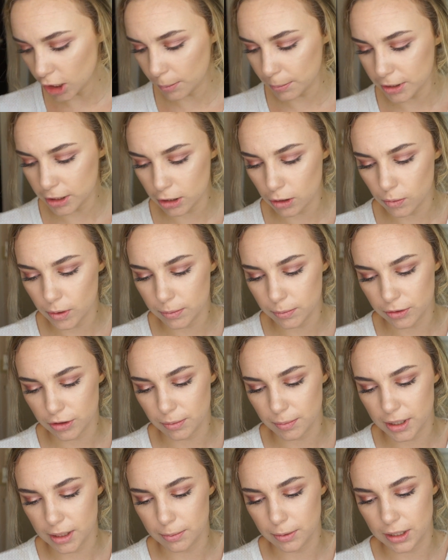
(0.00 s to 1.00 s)
Now I'm going to go in with
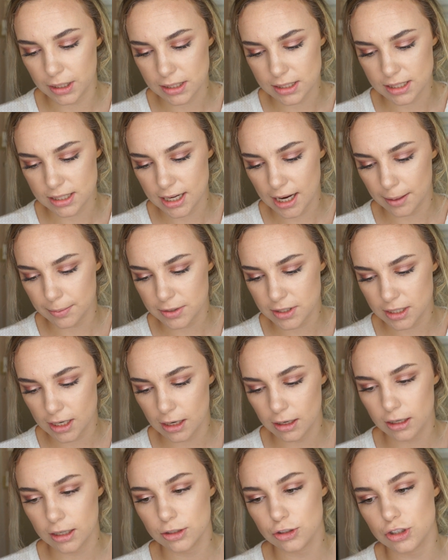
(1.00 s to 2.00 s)
the Maybelline
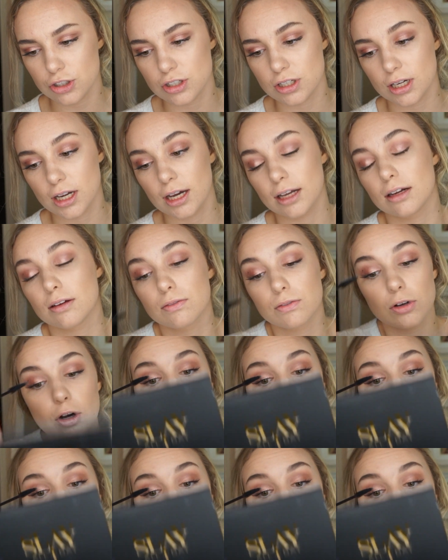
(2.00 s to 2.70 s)
Snapscara just to kind of